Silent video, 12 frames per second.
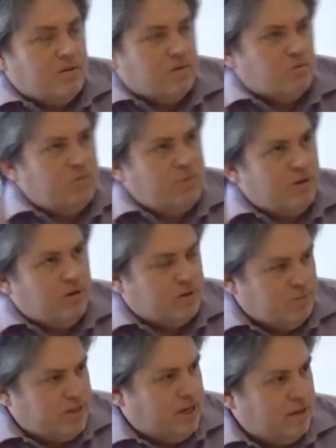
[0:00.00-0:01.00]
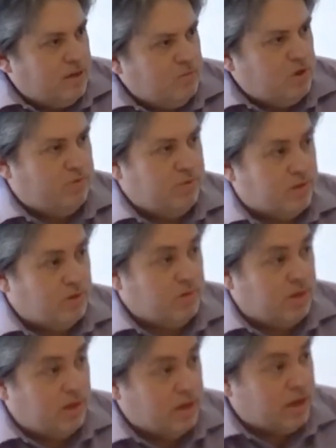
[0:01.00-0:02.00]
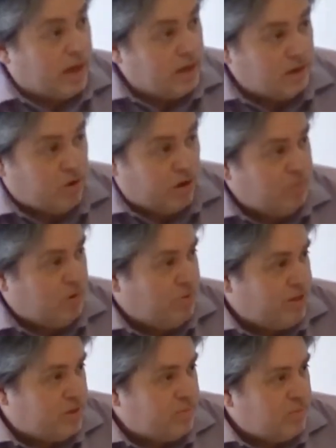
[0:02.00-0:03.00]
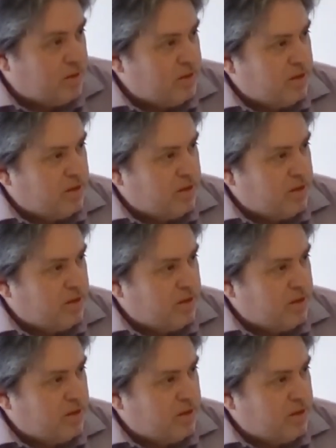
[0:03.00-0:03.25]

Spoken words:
The women in hospitality movement's gaining great momentum.